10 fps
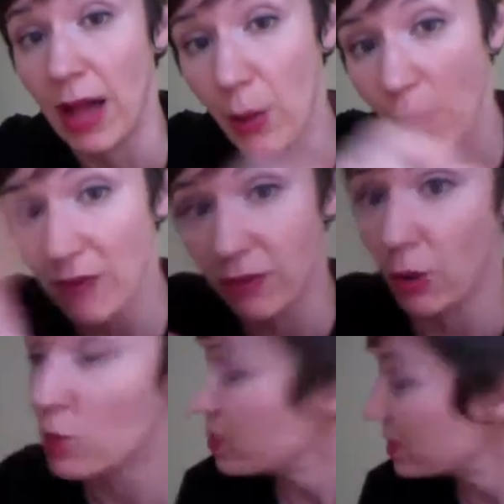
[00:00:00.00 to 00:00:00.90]
However,
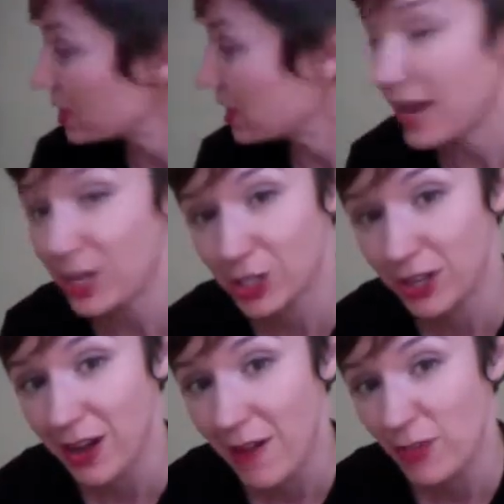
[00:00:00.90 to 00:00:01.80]
with this
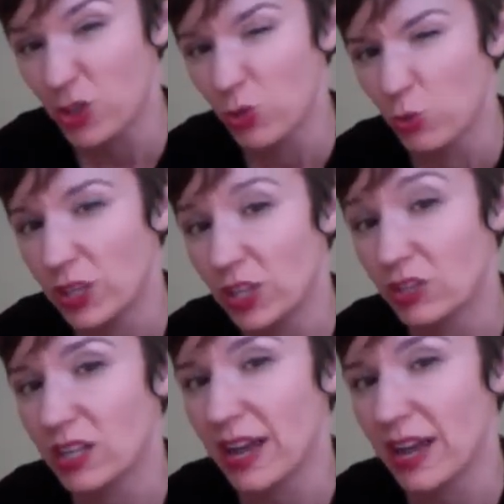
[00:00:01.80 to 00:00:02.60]
connection, there's a really good